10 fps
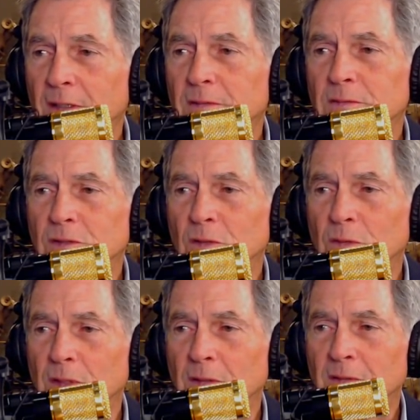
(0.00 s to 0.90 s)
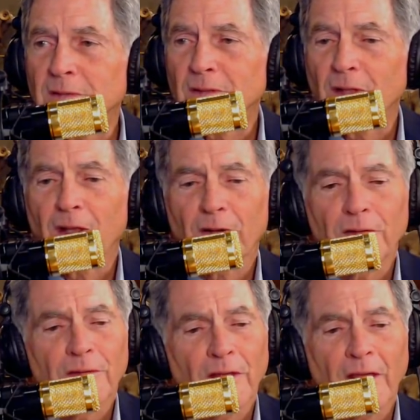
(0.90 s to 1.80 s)
So
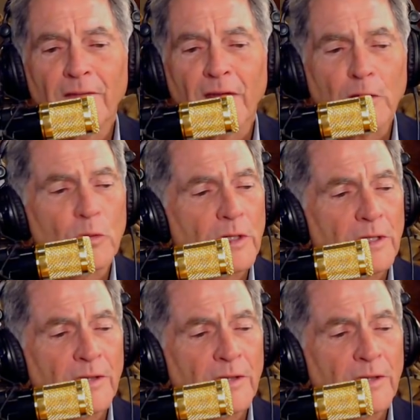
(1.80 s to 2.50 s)
they have equity,